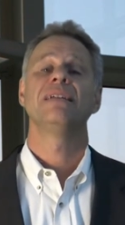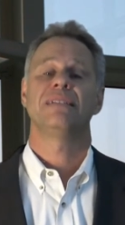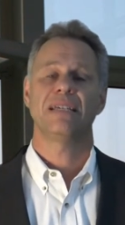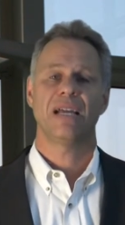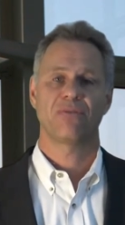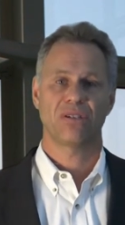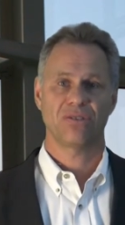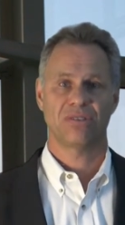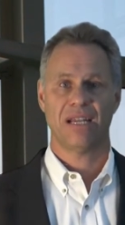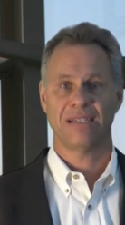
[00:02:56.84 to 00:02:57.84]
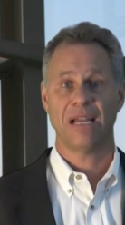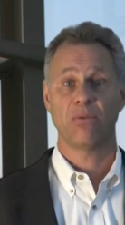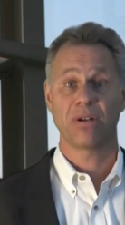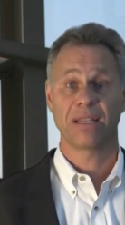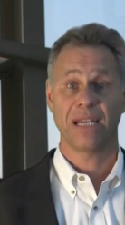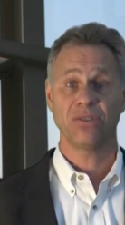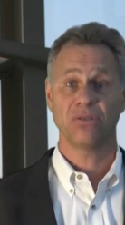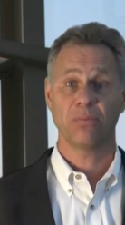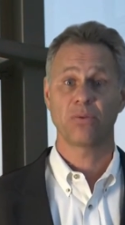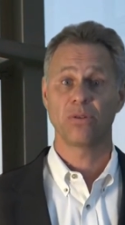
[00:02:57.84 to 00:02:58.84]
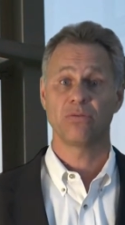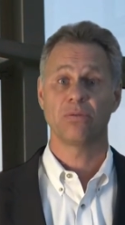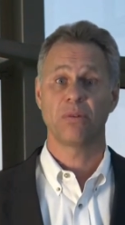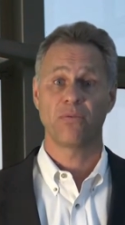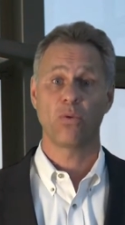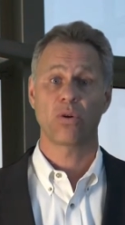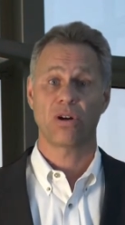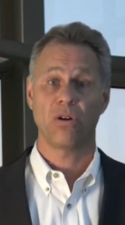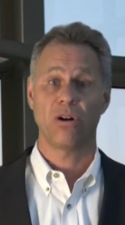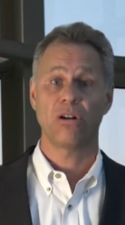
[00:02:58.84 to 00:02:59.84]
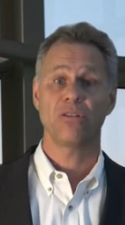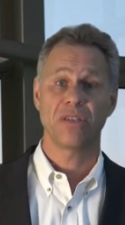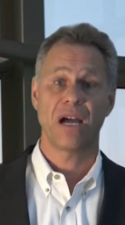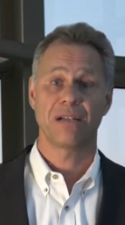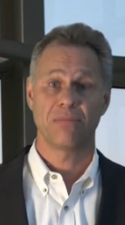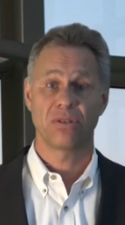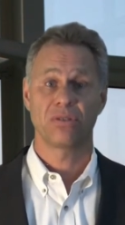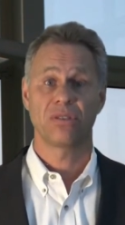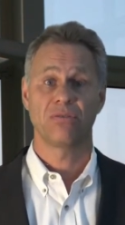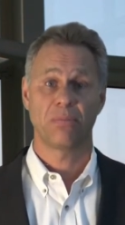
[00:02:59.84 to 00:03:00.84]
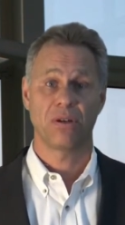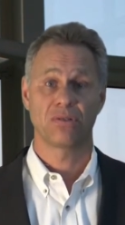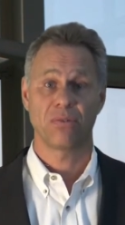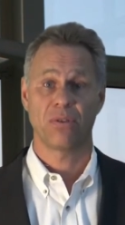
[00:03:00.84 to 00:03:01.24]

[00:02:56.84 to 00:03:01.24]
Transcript: DKRentals.net will get your approval before all non-emergency repairs over